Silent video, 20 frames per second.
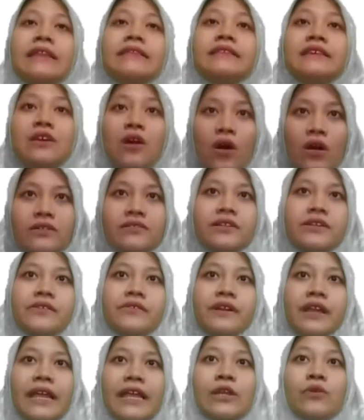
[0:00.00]
the order
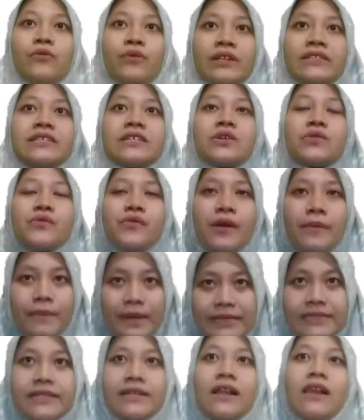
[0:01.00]
in which
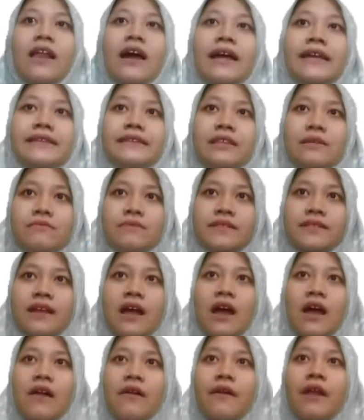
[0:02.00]
grammatical items
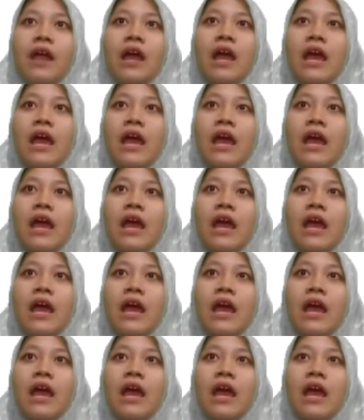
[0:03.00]
are